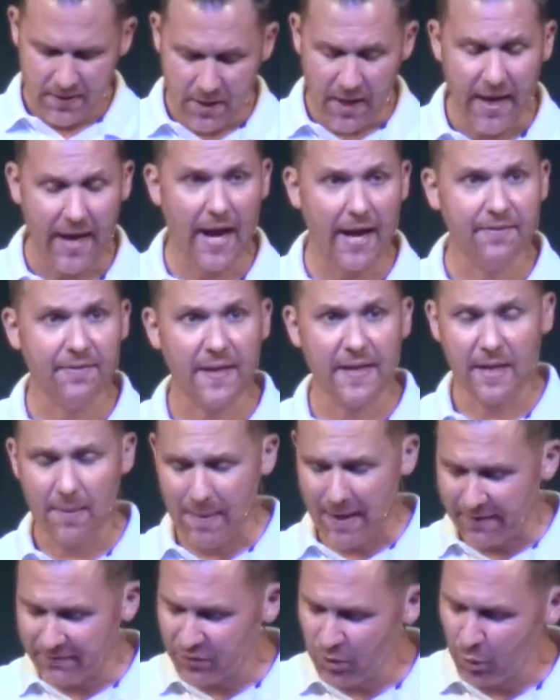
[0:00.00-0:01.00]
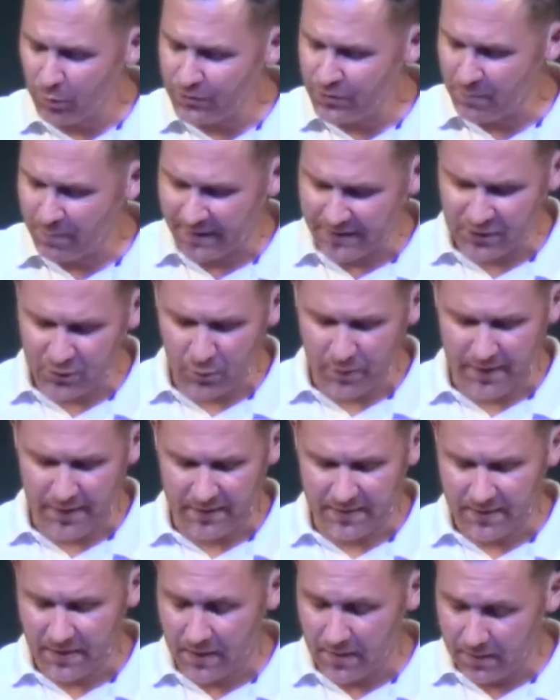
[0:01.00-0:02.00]
You know, I think about, I've told you my
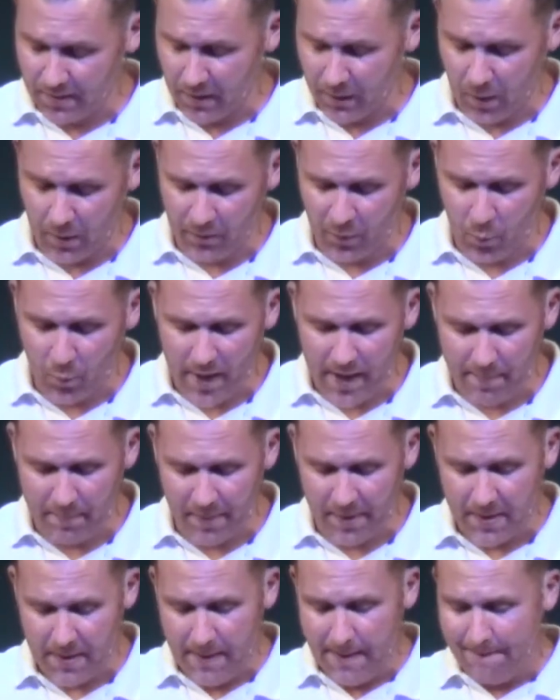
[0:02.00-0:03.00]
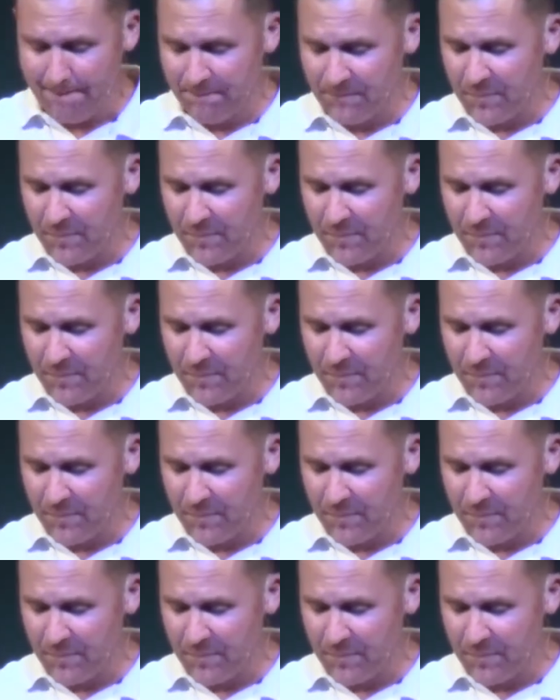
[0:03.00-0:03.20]
story along the way, but